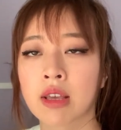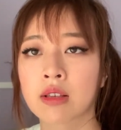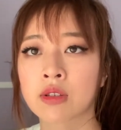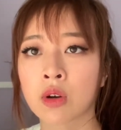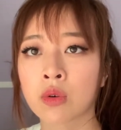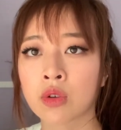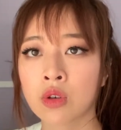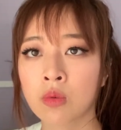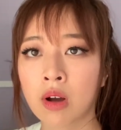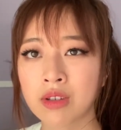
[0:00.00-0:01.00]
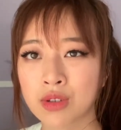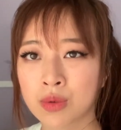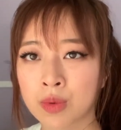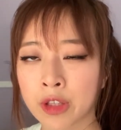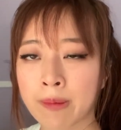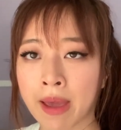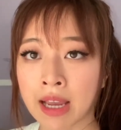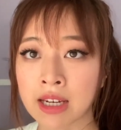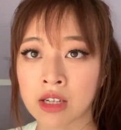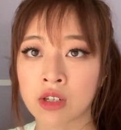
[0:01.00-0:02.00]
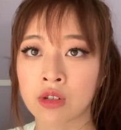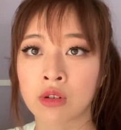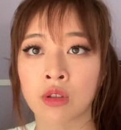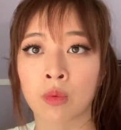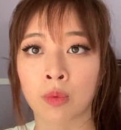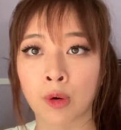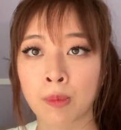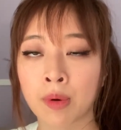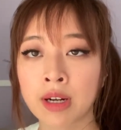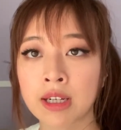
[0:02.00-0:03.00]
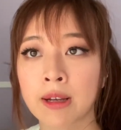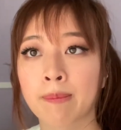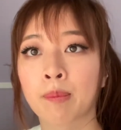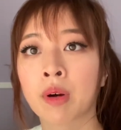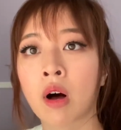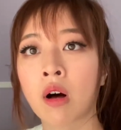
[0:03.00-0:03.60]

So you want to really pay attention to the rubric, but